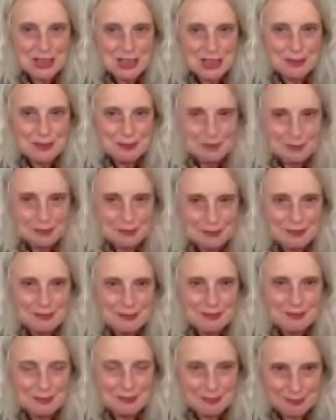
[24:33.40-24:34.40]
mentioned
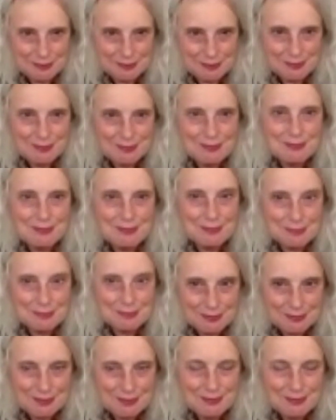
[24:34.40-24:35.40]
earlier,
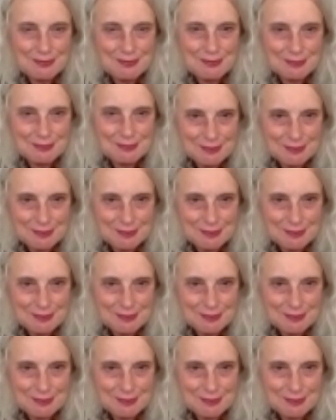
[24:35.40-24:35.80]
on the earlier